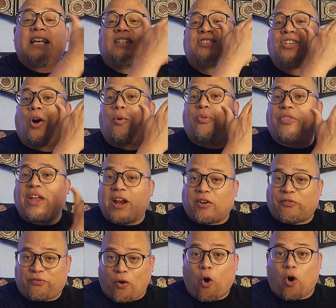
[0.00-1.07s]
So
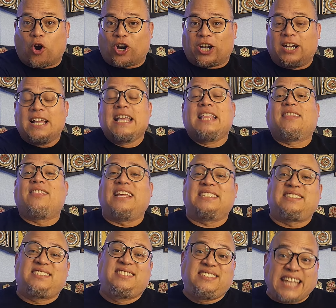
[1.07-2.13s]
therefore,
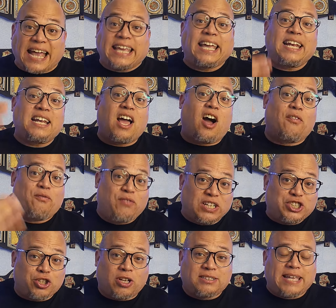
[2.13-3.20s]
this second
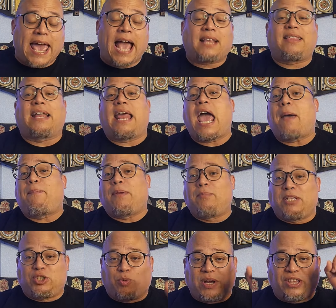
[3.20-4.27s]
official attack that happened
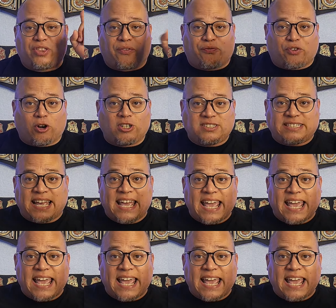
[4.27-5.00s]
between the first